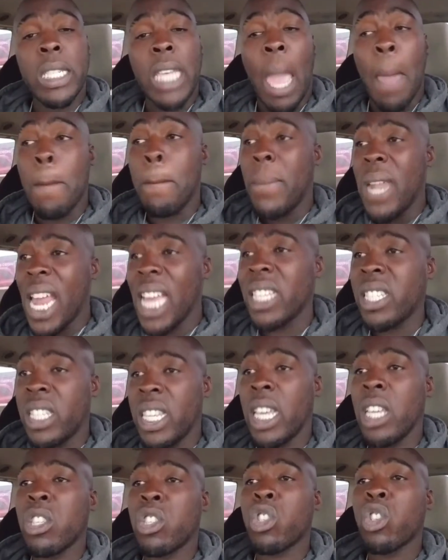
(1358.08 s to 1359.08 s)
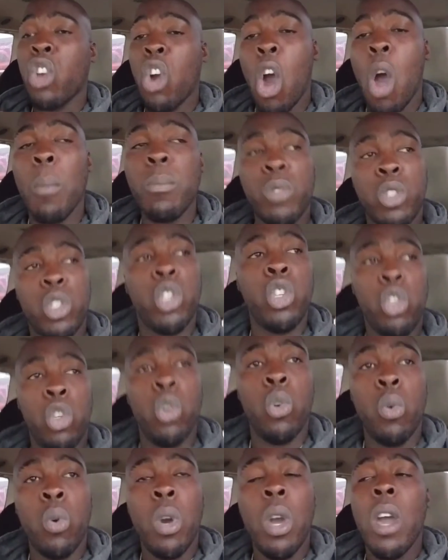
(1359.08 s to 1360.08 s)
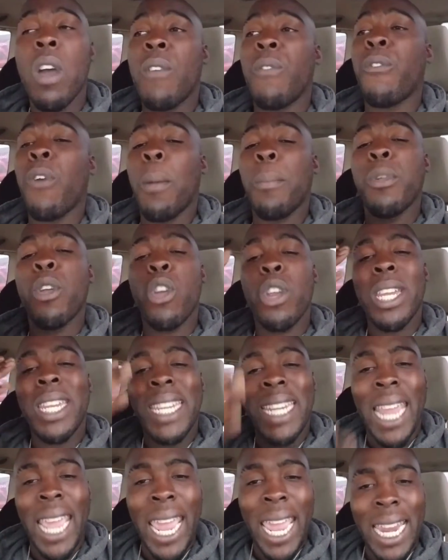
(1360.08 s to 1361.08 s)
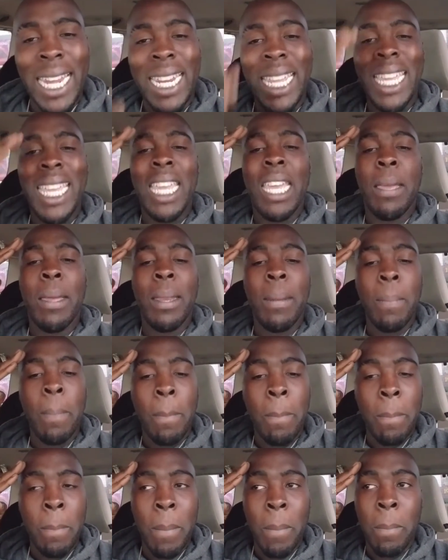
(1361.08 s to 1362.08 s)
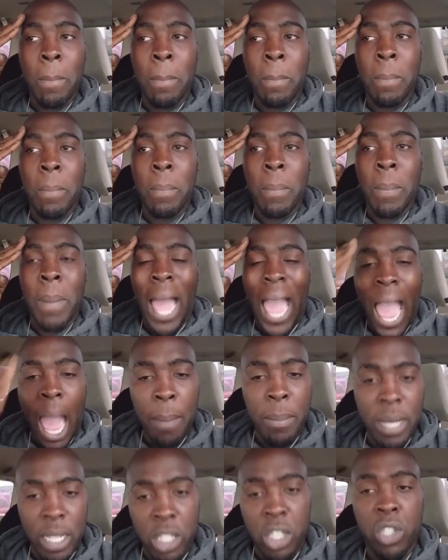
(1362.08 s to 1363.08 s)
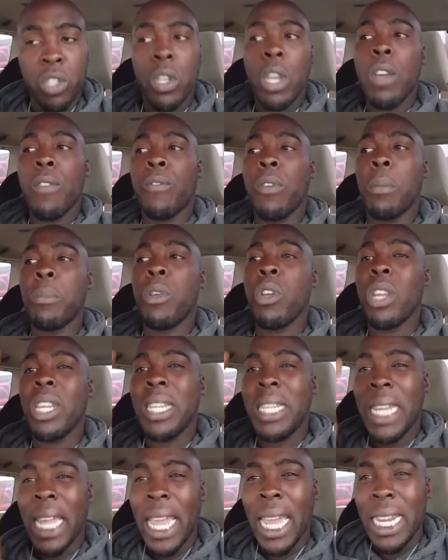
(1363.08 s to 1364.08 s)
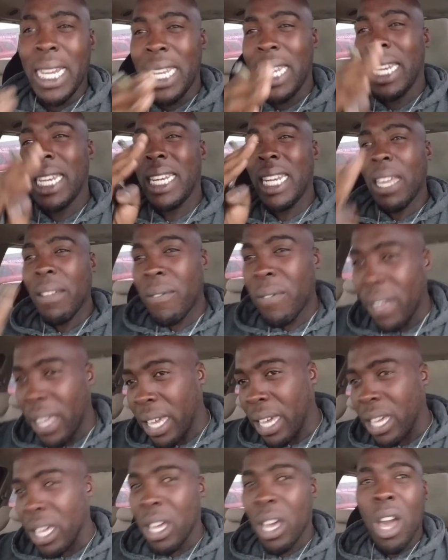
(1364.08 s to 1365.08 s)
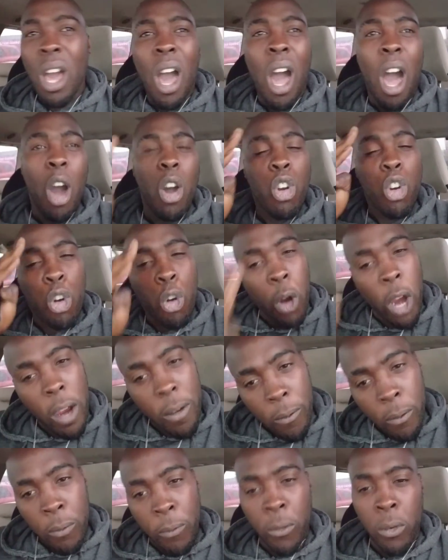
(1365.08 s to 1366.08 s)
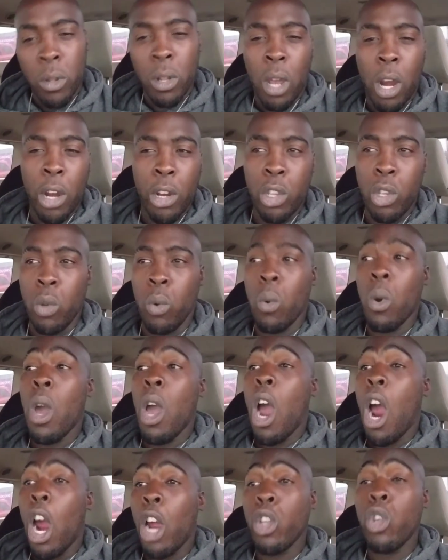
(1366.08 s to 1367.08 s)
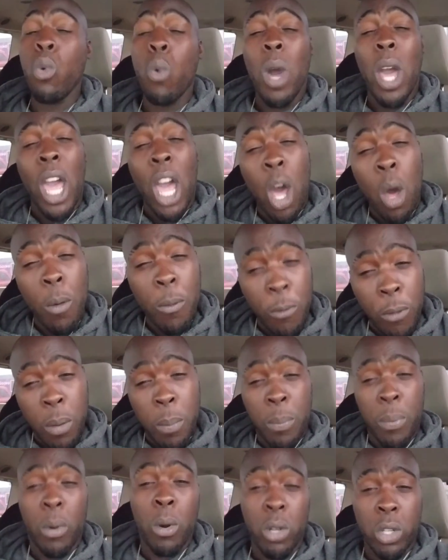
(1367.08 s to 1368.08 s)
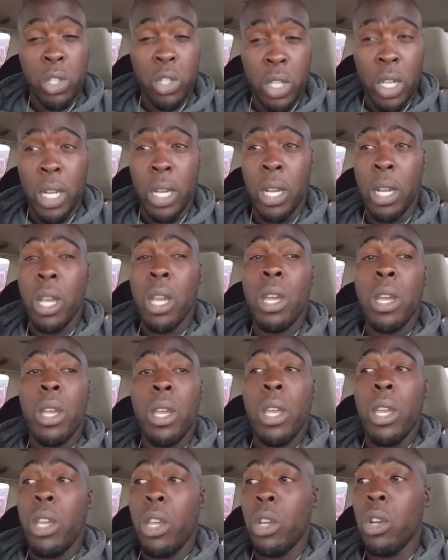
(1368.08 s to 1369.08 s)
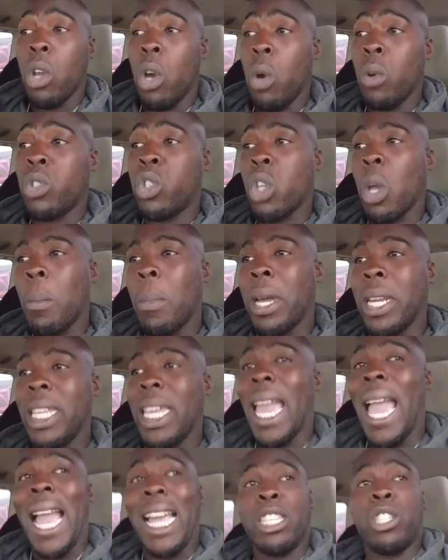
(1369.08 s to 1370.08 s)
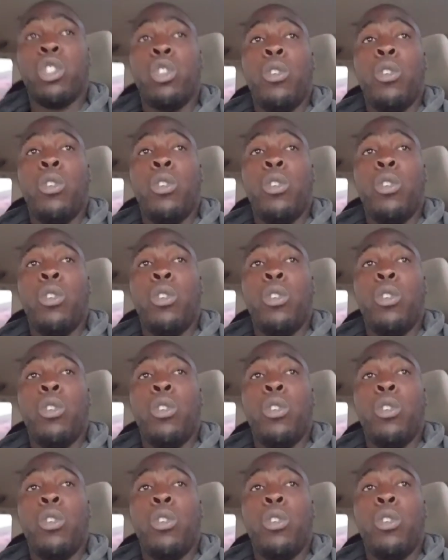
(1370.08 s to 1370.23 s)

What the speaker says: and blessings come to you from your daily habits, from your daily living. How grateful are you? Are you a helpful person? You know, somebody asks you